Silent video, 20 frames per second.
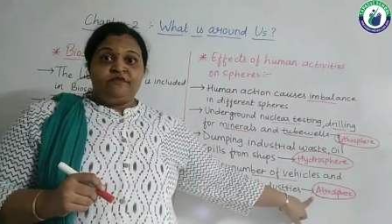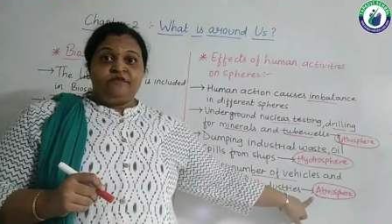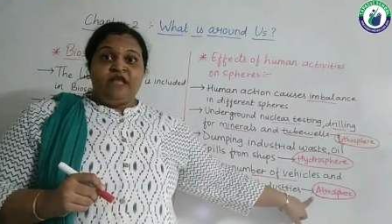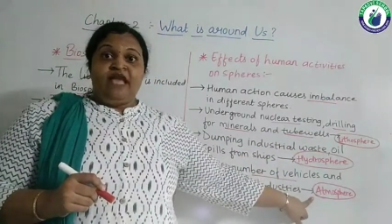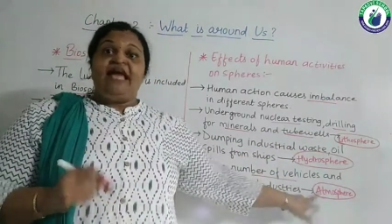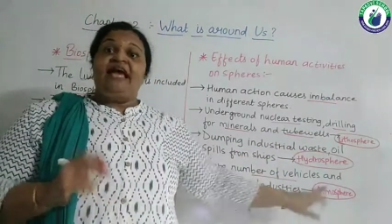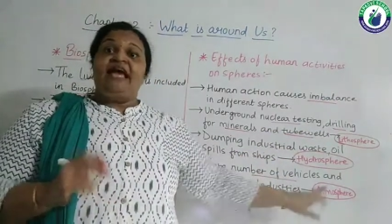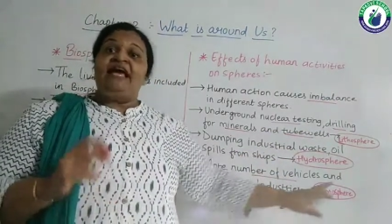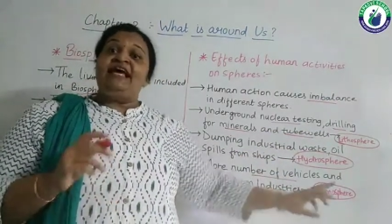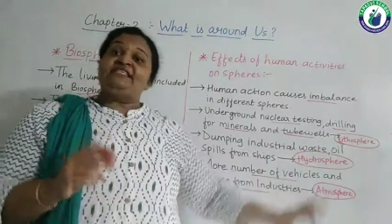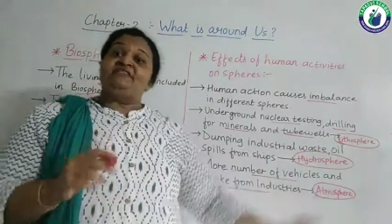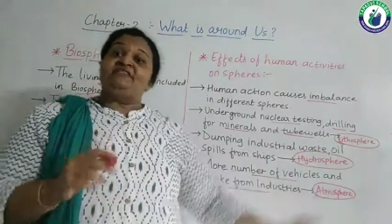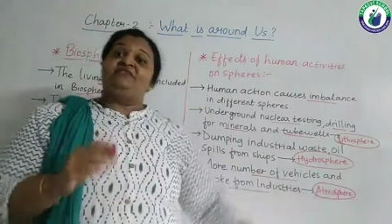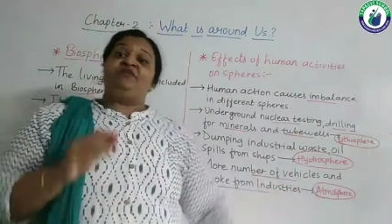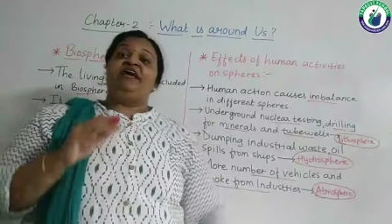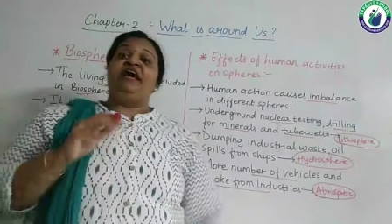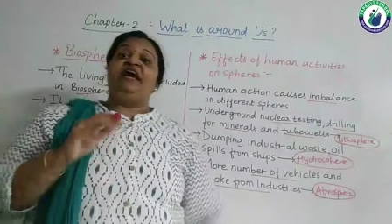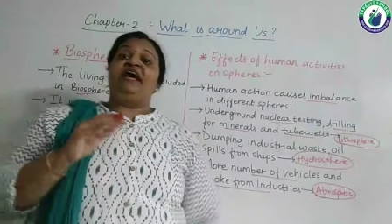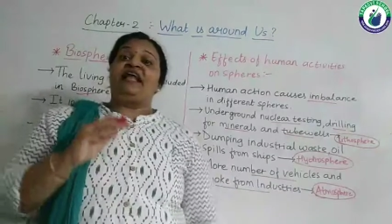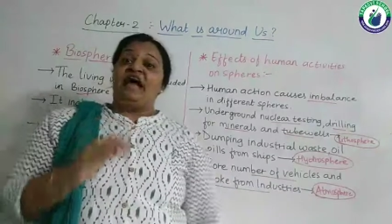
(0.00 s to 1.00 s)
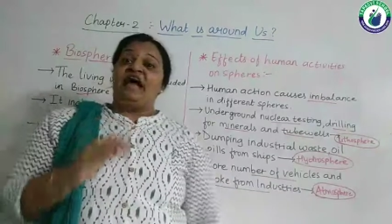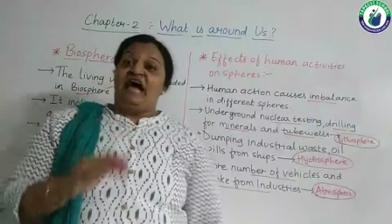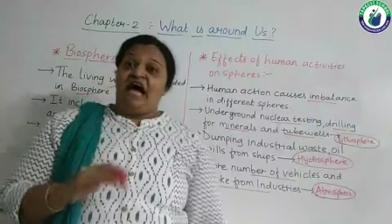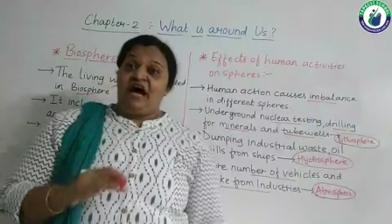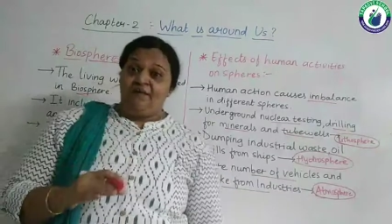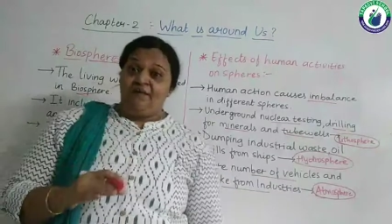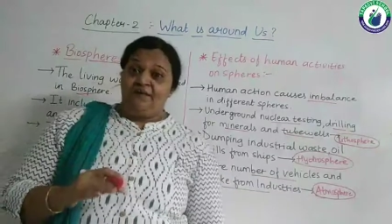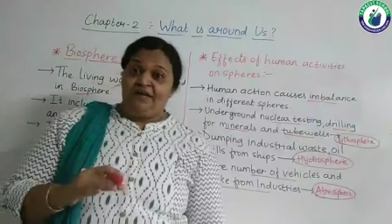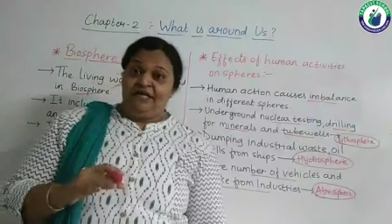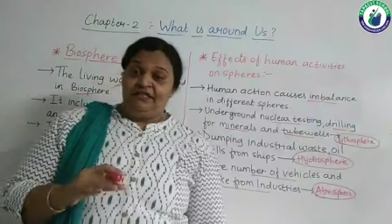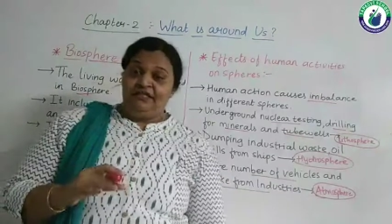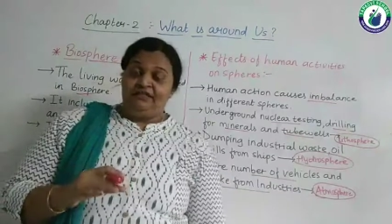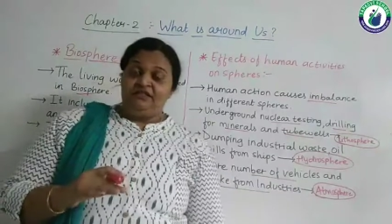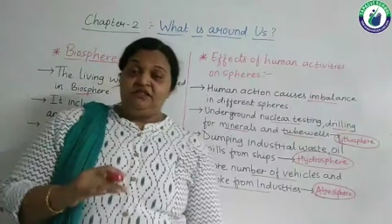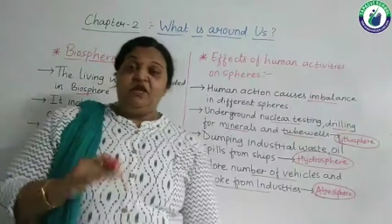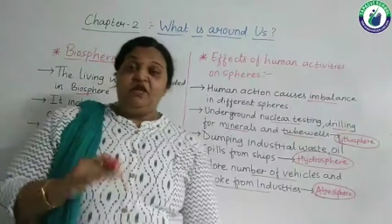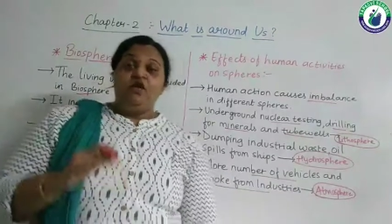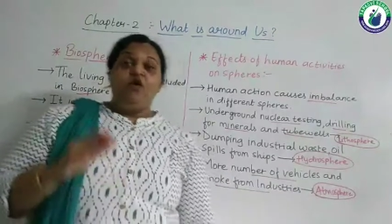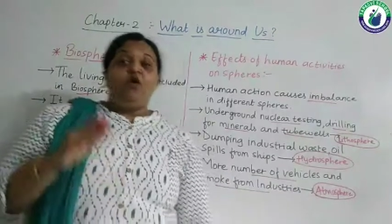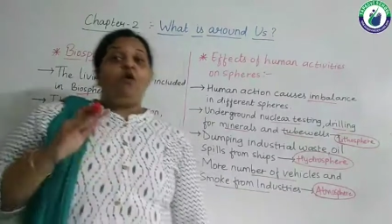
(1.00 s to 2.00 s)
As we are harming
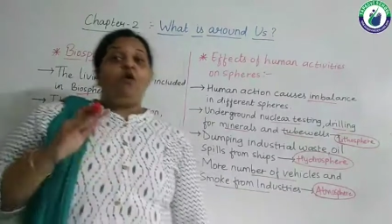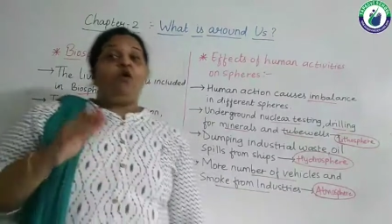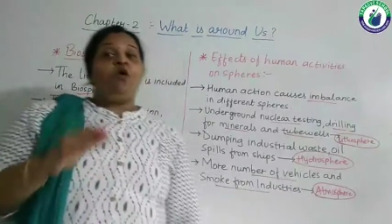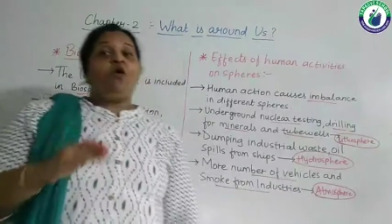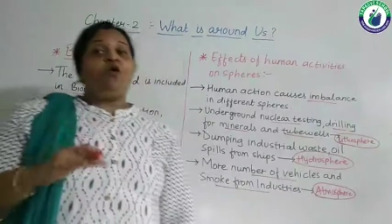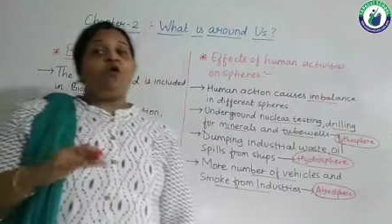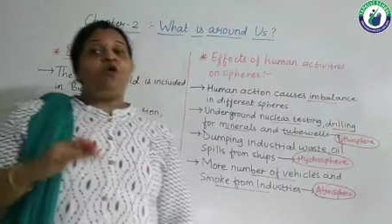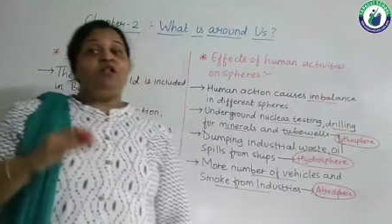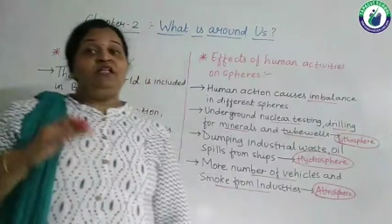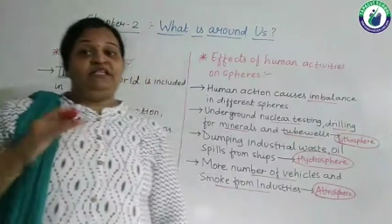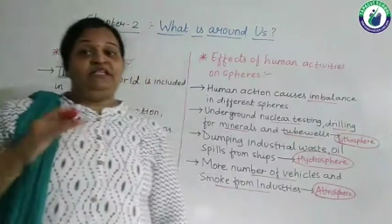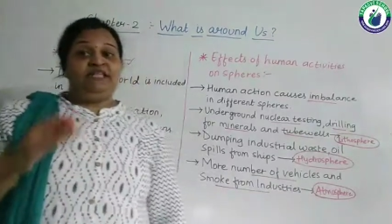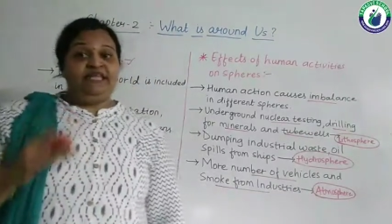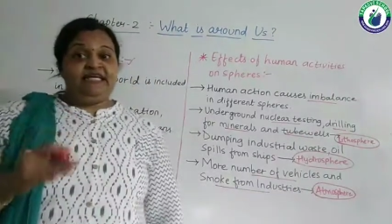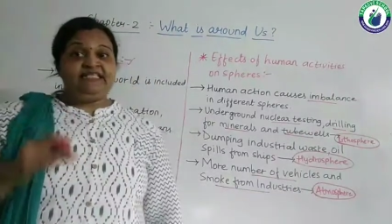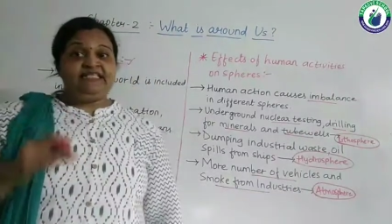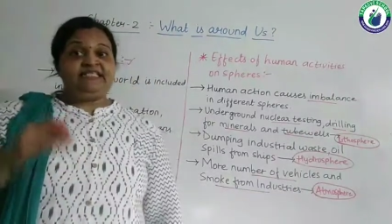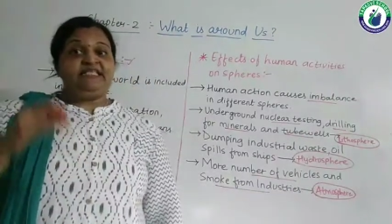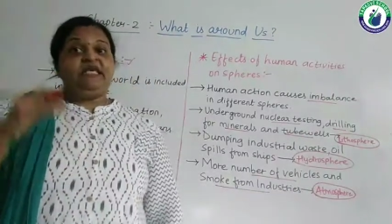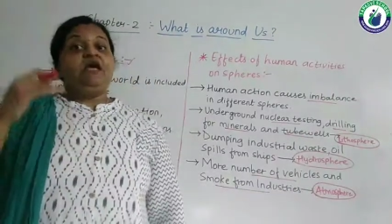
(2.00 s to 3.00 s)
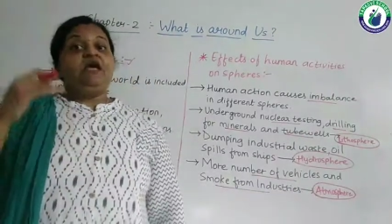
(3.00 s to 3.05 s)
all these